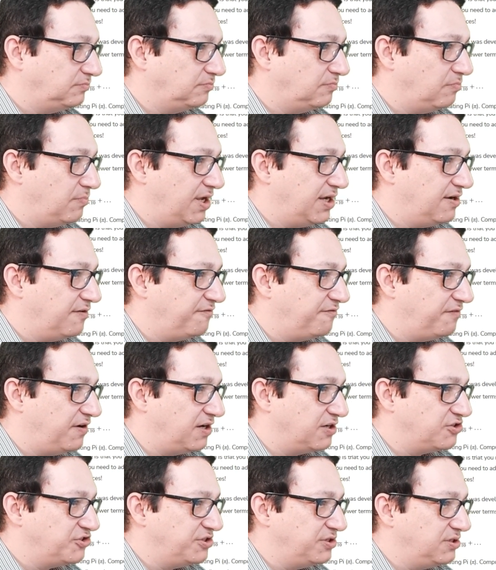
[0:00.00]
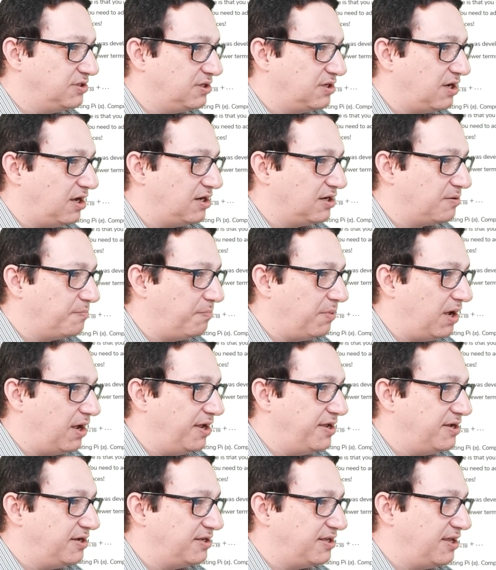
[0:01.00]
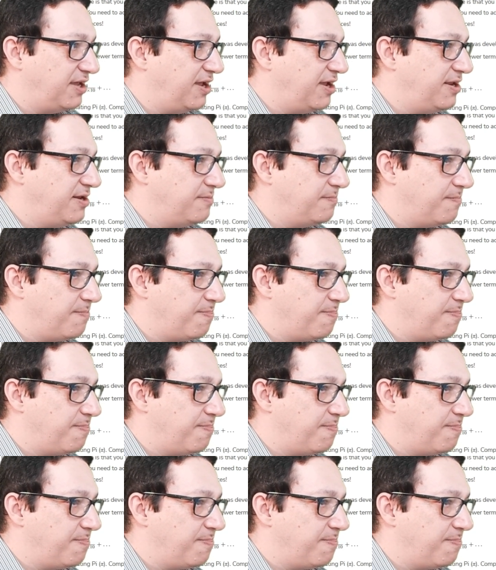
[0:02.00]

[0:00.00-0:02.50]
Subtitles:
make a function called pi again.